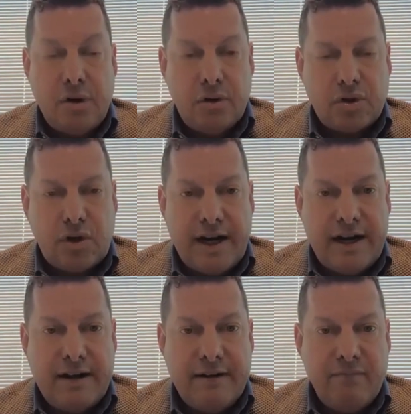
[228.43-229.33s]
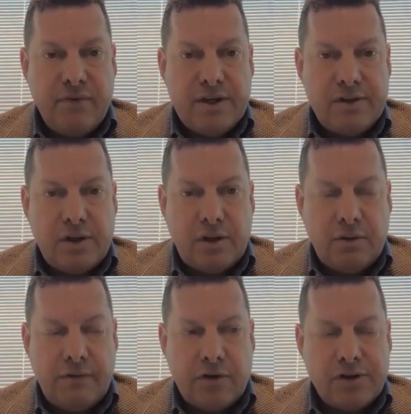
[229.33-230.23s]
don't trade.
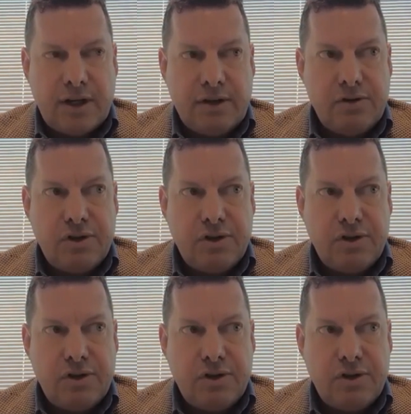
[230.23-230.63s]
So the first thing you